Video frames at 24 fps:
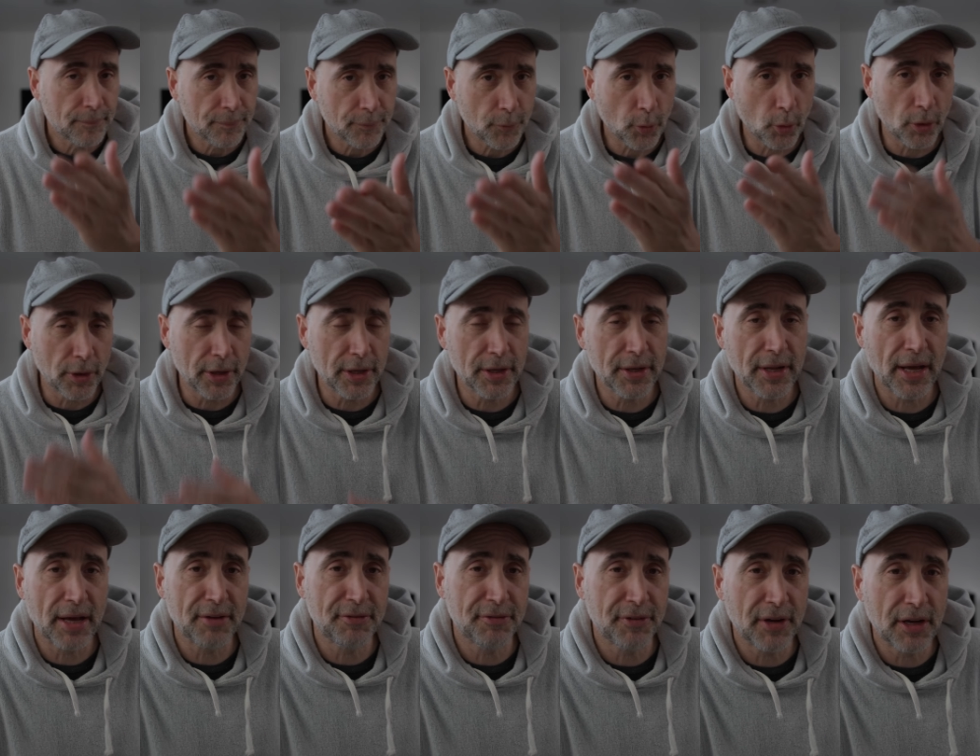We're in
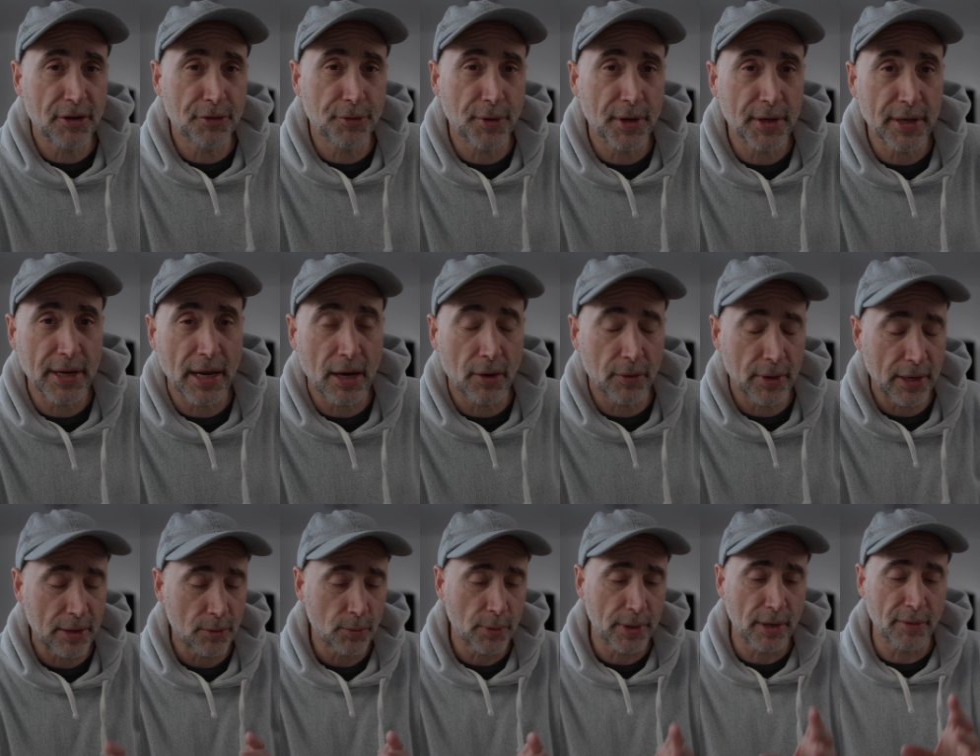that phase right now,
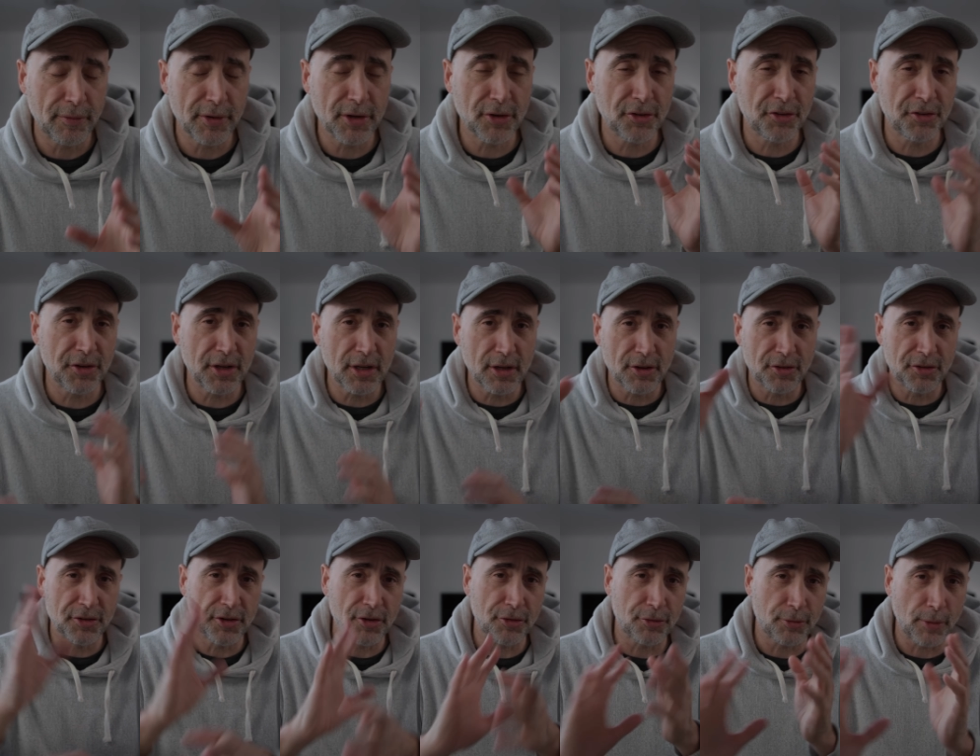and whenever you see
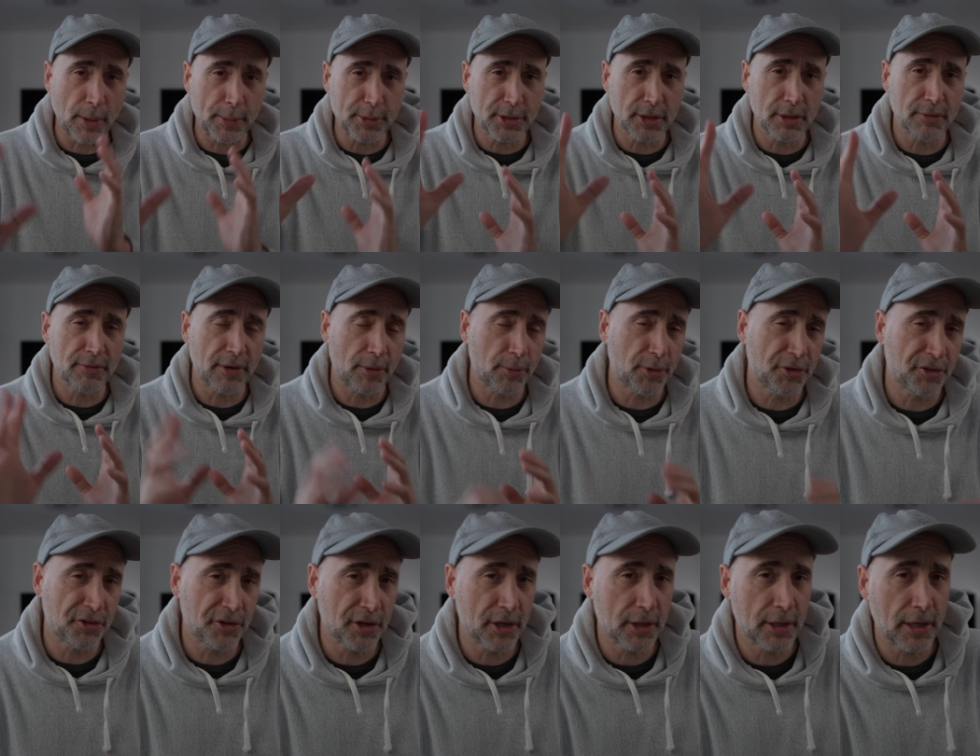this disruption that we're
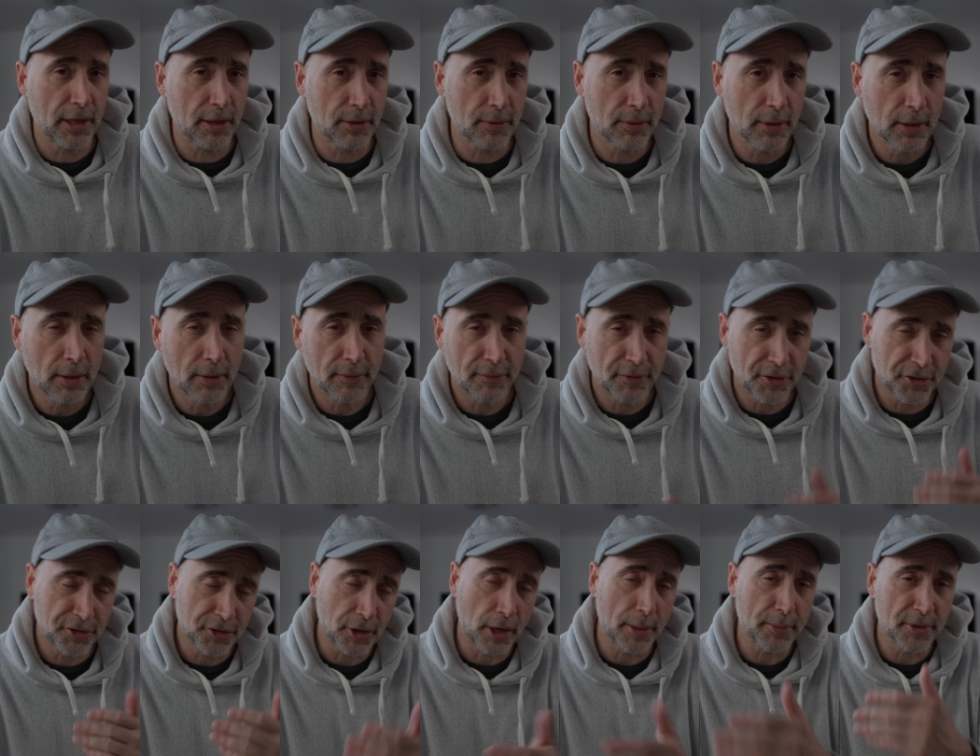seeing now,
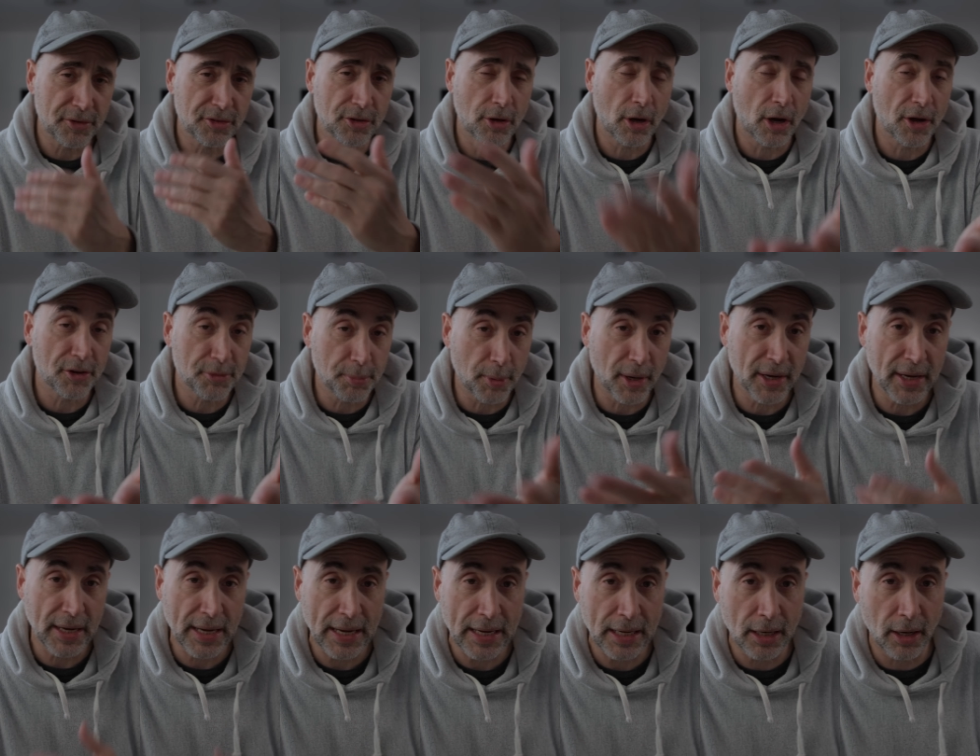this time is caused by
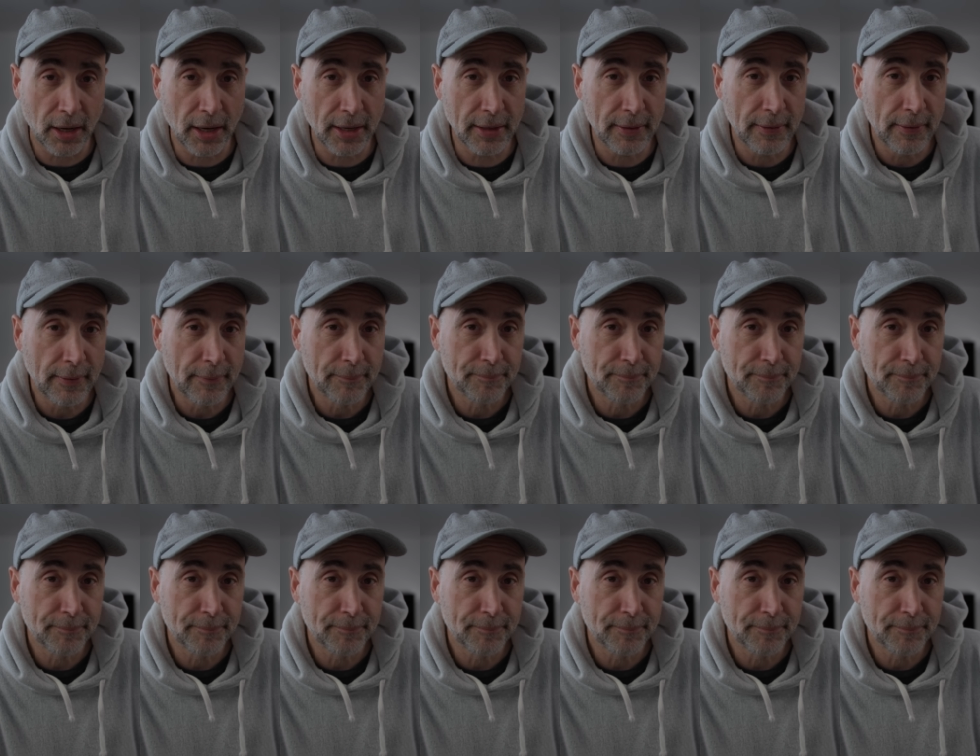AI,